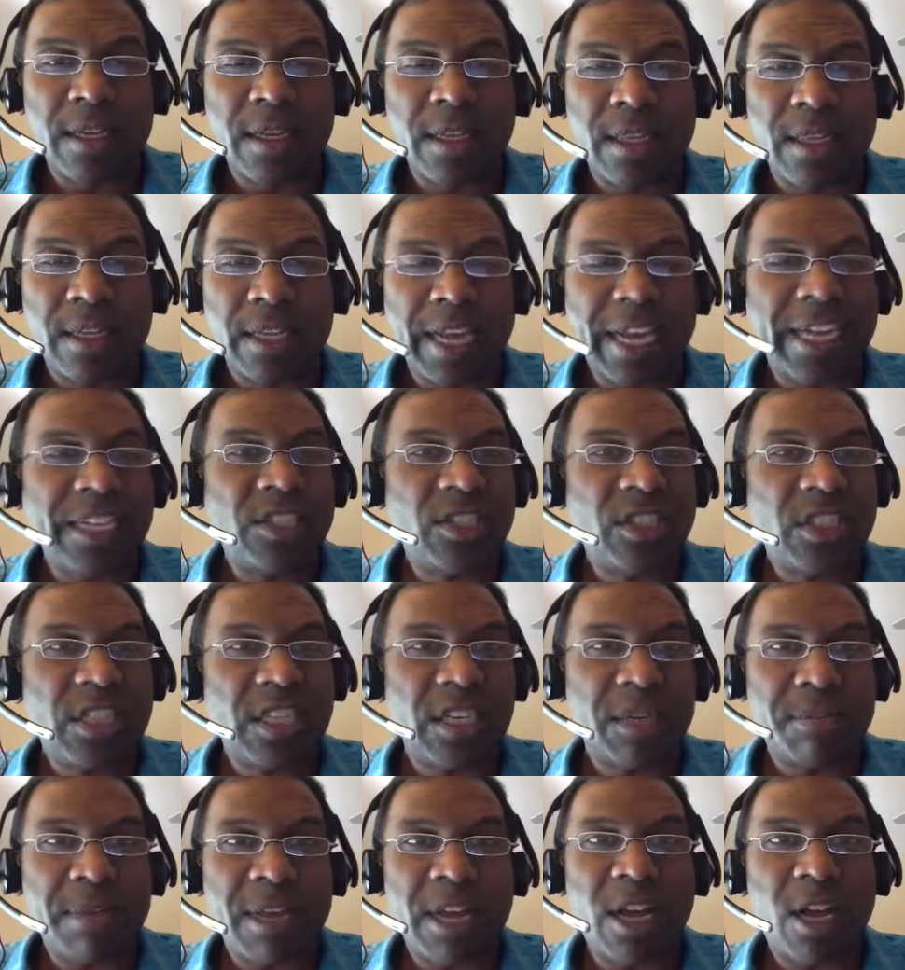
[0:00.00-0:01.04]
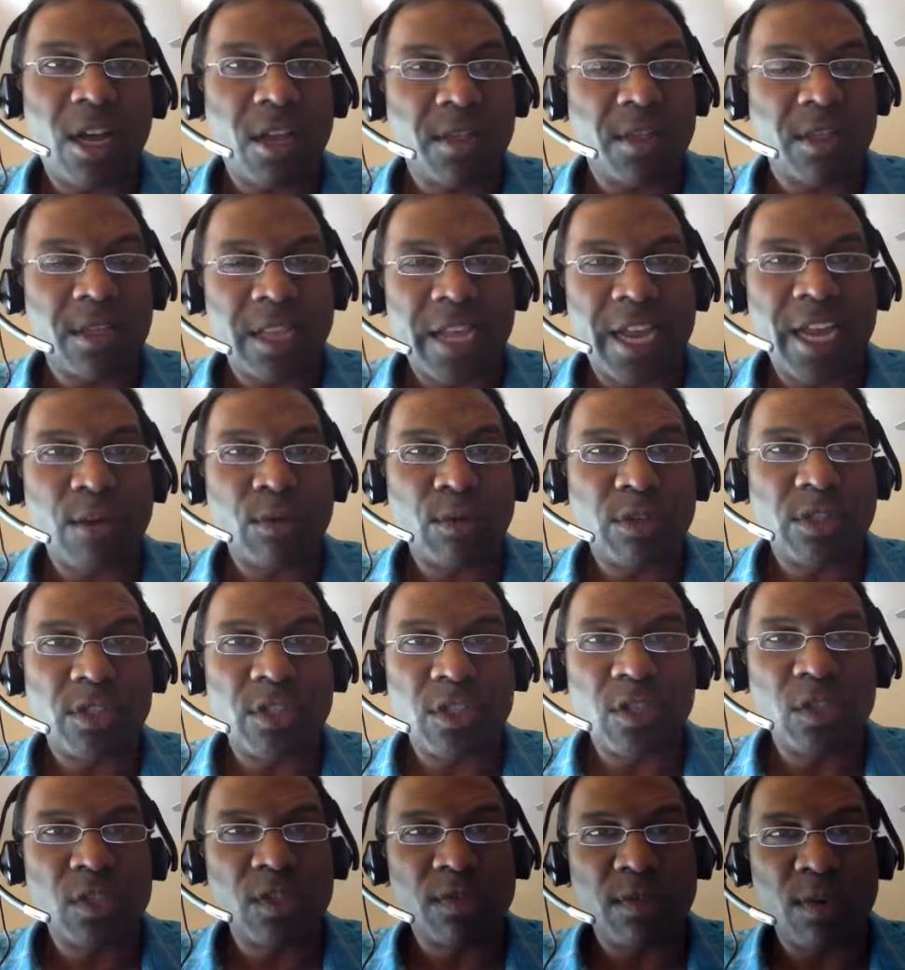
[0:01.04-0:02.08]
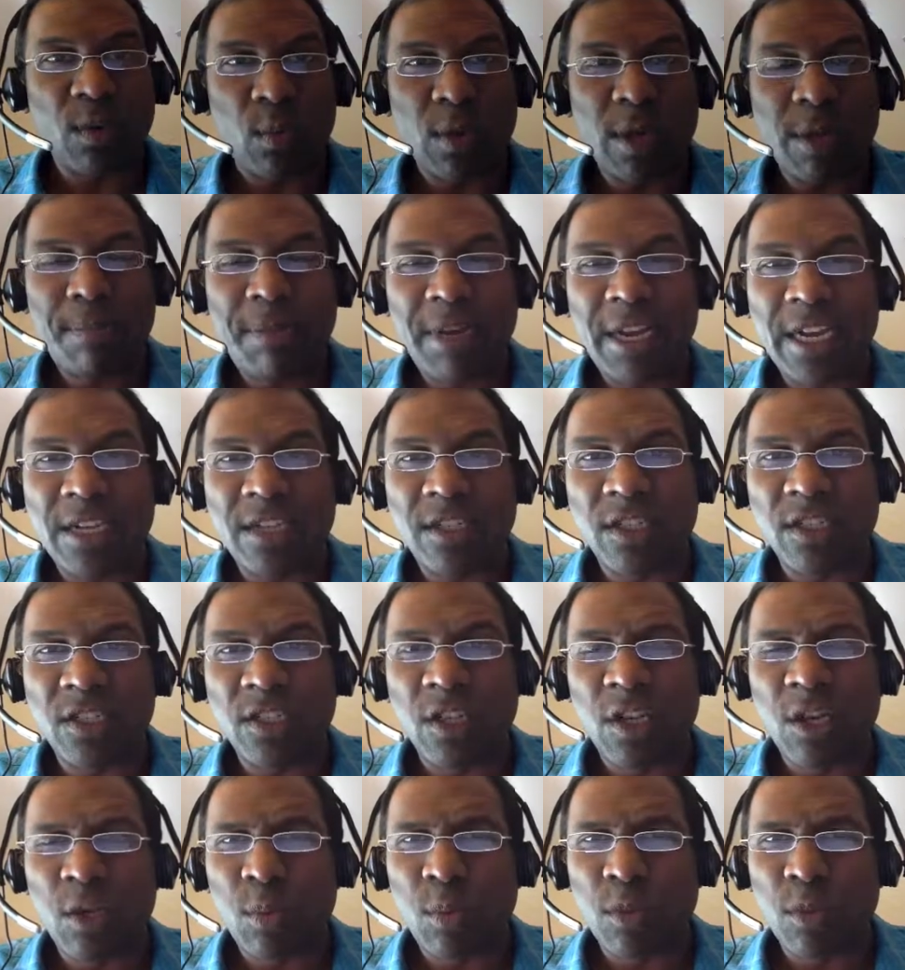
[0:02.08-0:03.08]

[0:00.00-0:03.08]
HTML, the language used for web pages,